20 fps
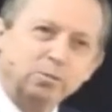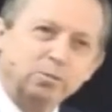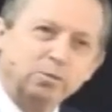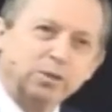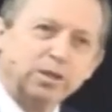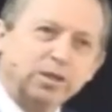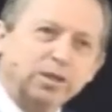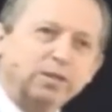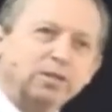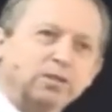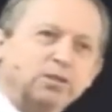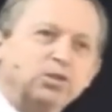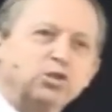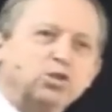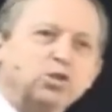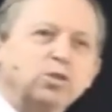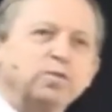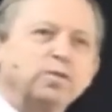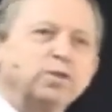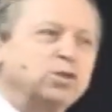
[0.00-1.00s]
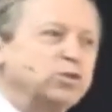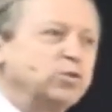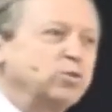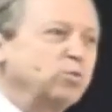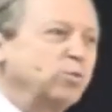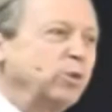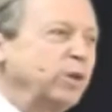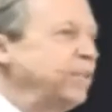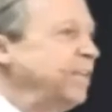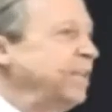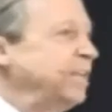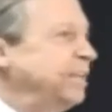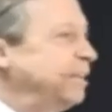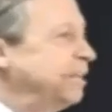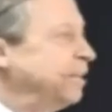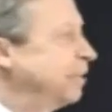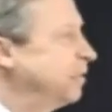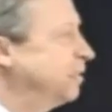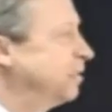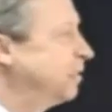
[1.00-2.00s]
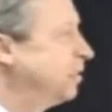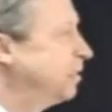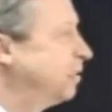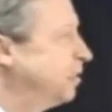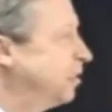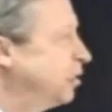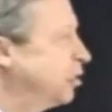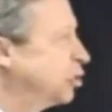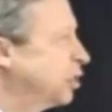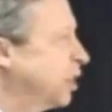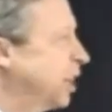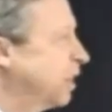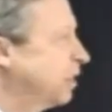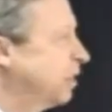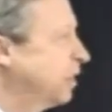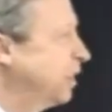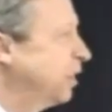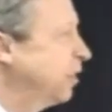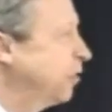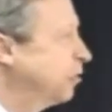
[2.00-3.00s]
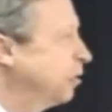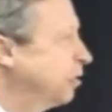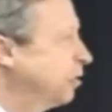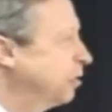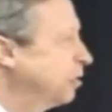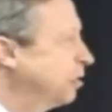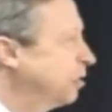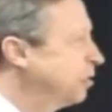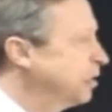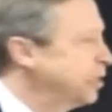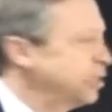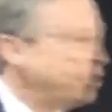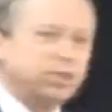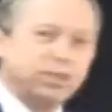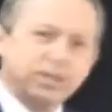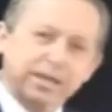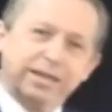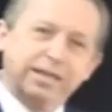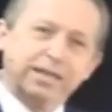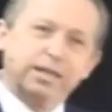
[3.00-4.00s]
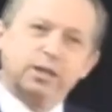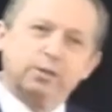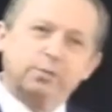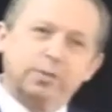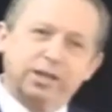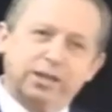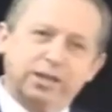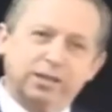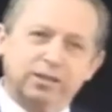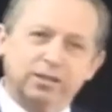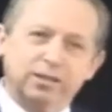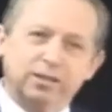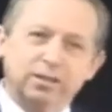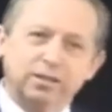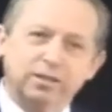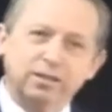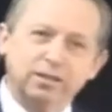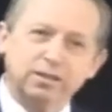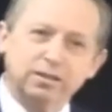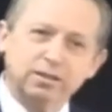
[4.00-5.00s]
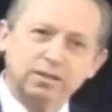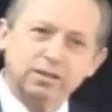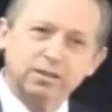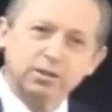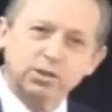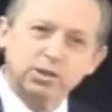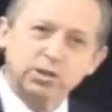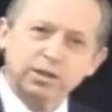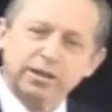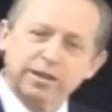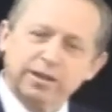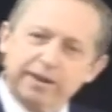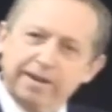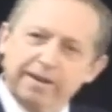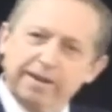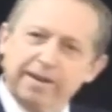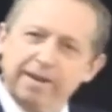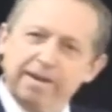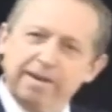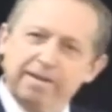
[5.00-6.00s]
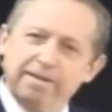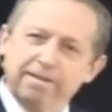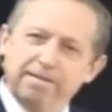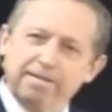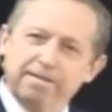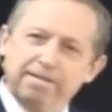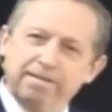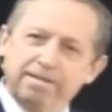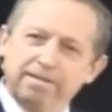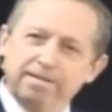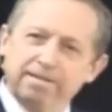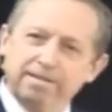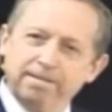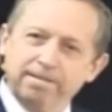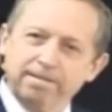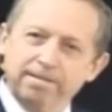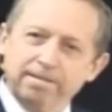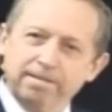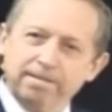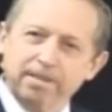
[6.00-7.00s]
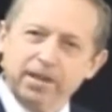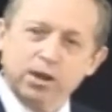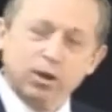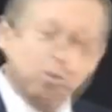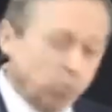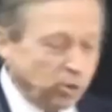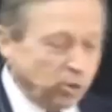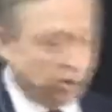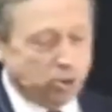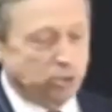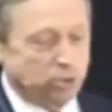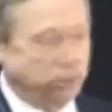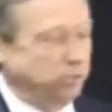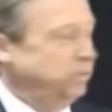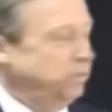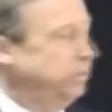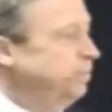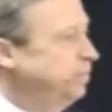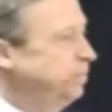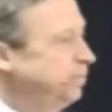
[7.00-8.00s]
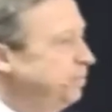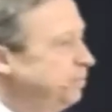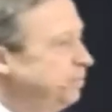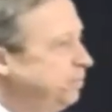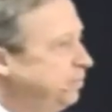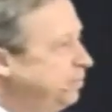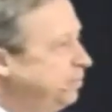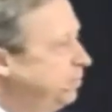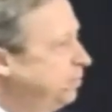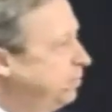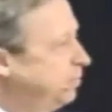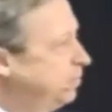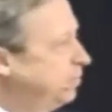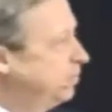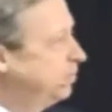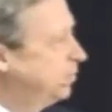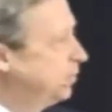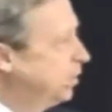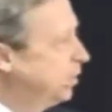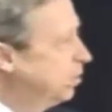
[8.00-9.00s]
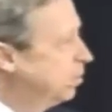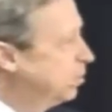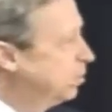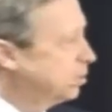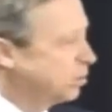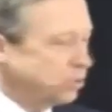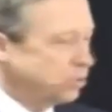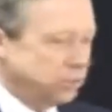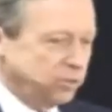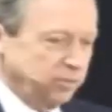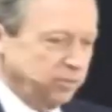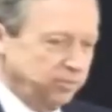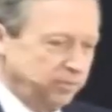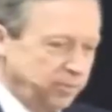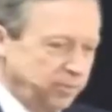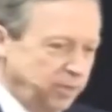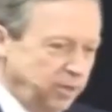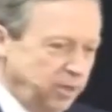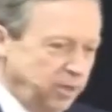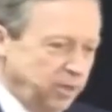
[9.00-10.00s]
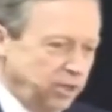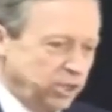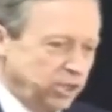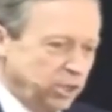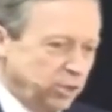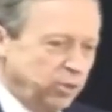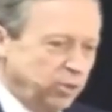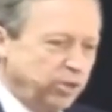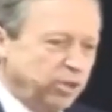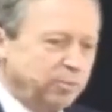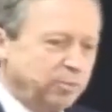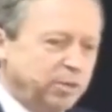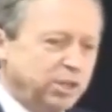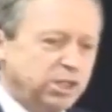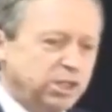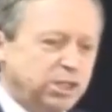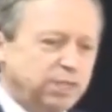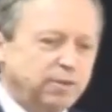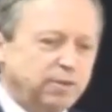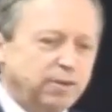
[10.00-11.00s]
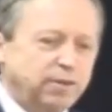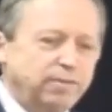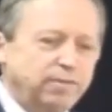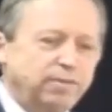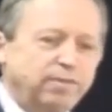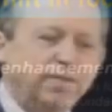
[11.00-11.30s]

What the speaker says: People get service when they need it, exactly how they need it. That's the idea behind it. See that idea? And it works. It works. So we're in the midst of